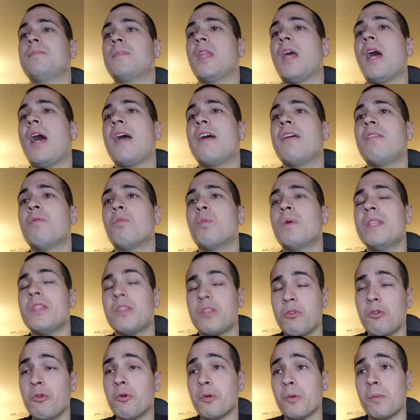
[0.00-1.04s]
I went
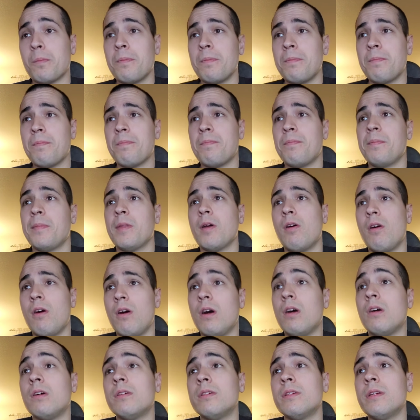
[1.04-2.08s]
through them
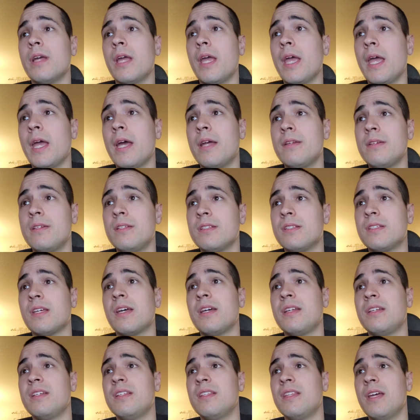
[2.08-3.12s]
all and
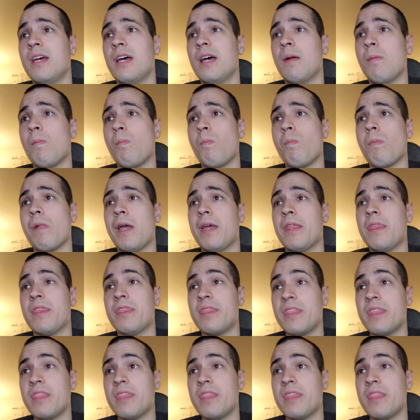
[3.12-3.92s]
decided that I